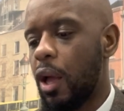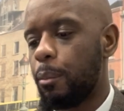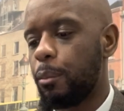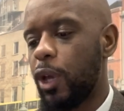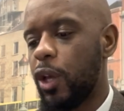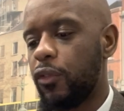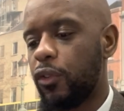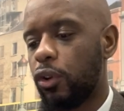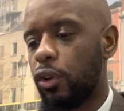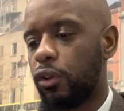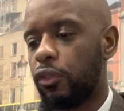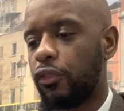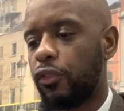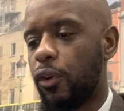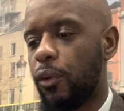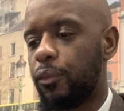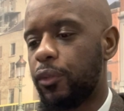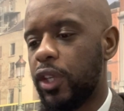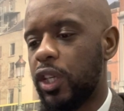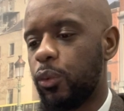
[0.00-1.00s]
Moving on
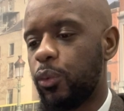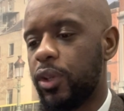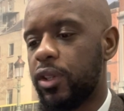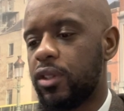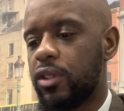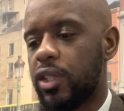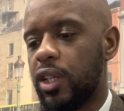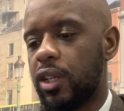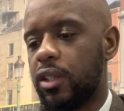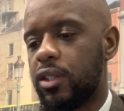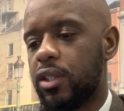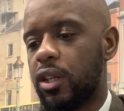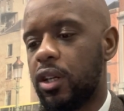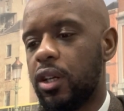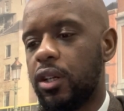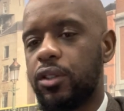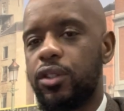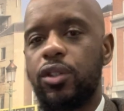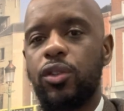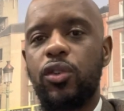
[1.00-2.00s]
from the wind
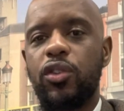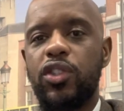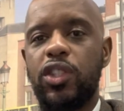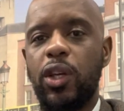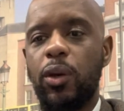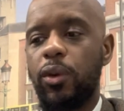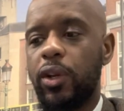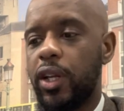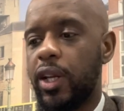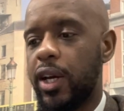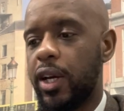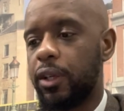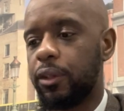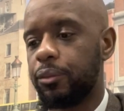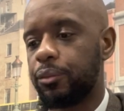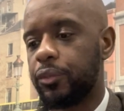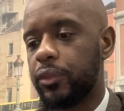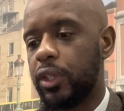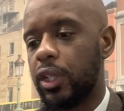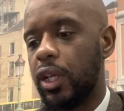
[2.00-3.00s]
sector to solar
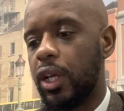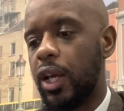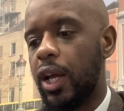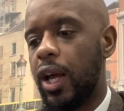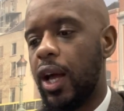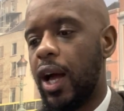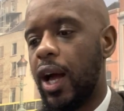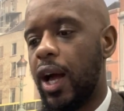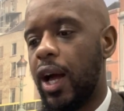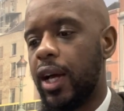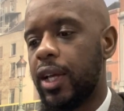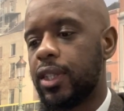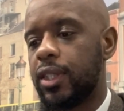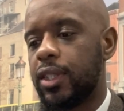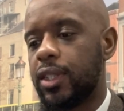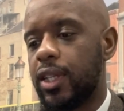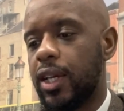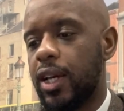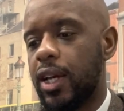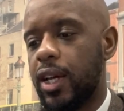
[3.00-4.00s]
now,
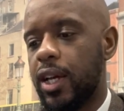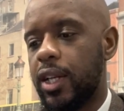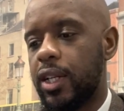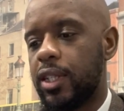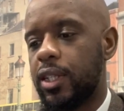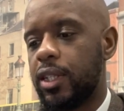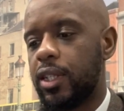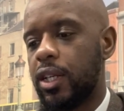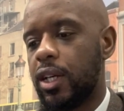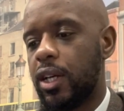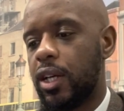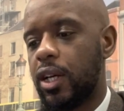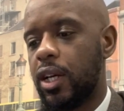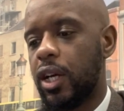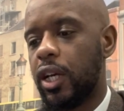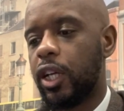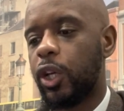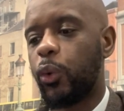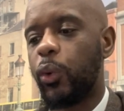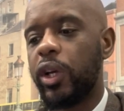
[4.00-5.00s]
and
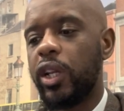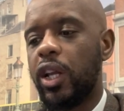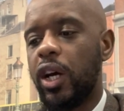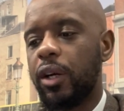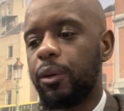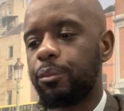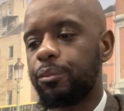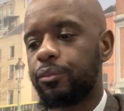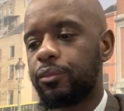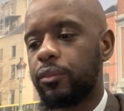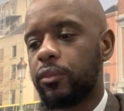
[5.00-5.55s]
Aquila